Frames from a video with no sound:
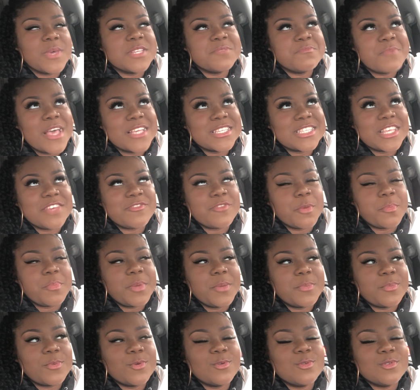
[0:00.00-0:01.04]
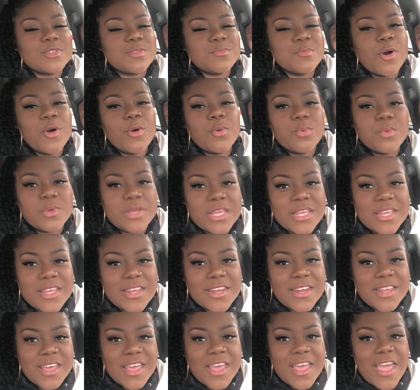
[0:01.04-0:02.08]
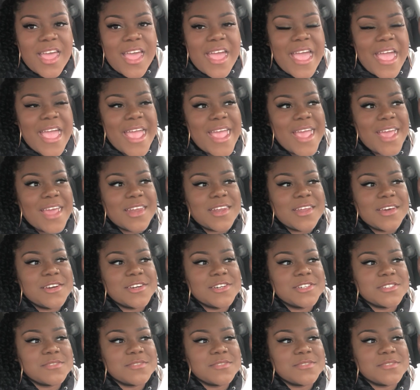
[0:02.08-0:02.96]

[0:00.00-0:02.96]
It's basically for people who smoke weed and